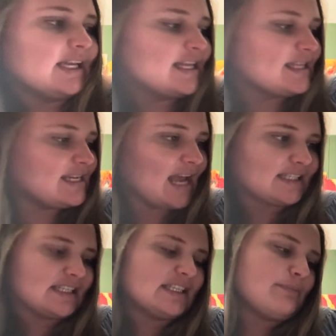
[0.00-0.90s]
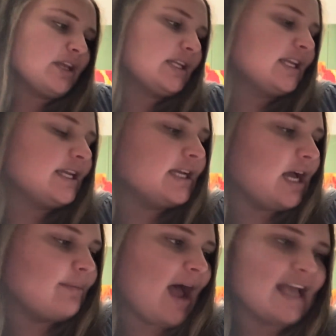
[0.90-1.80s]
The next disability,
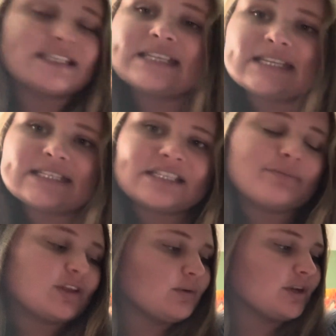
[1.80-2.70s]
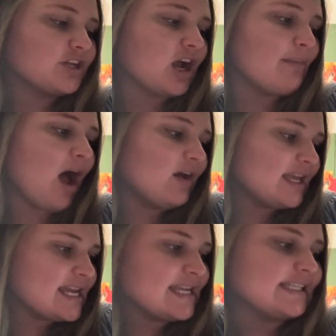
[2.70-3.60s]
high incidence disability we're going to talk about
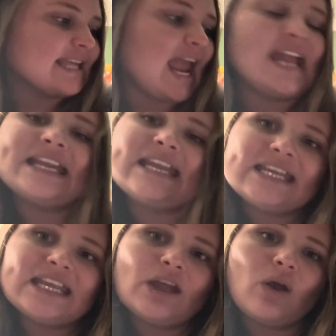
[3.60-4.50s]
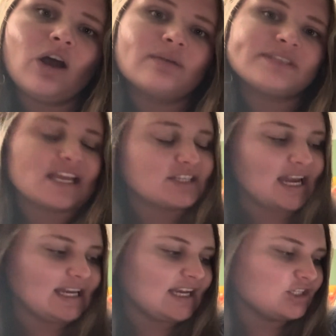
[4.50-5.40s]
is ADD /
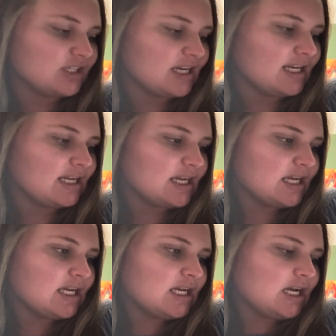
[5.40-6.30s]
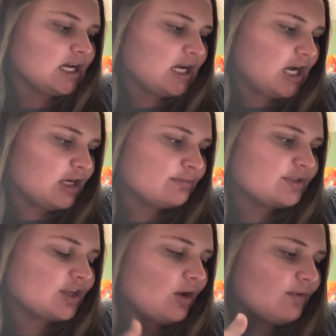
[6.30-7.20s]
ADHD.
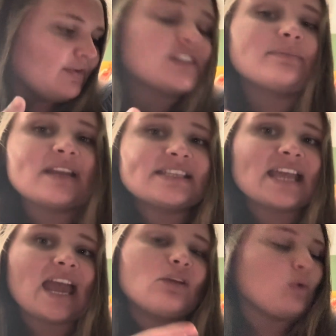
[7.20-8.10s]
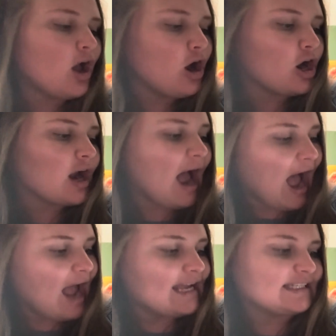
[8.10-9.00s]
So first I'm going to say, what are
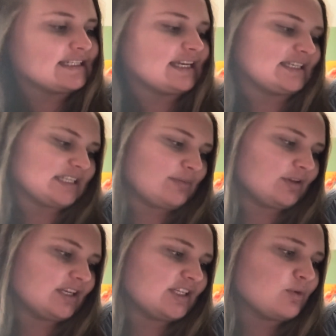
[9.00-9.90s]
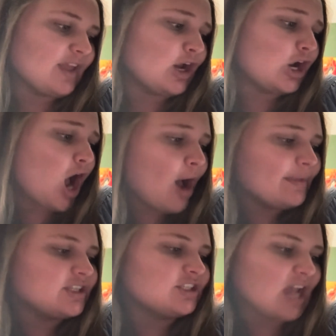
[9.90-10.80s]
high incident disabilities? Well, they are
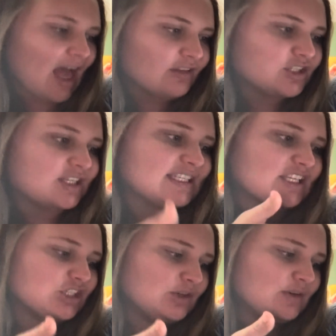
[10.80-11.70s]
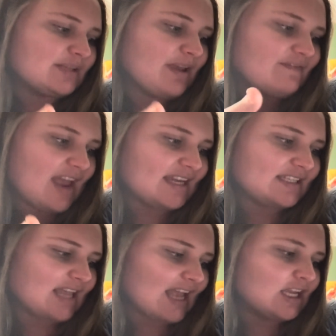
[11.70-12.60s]
common challenges that students may
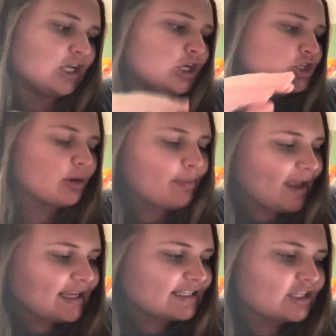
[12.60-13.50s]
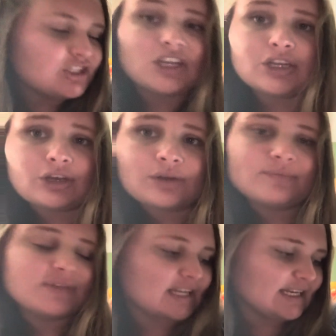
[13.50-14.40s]
face, like trouble paying attention or
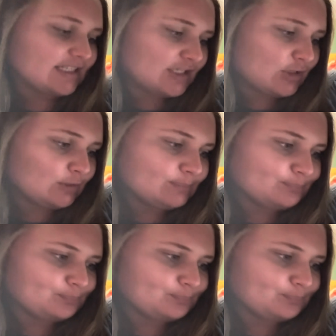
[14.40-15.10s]
sitting still.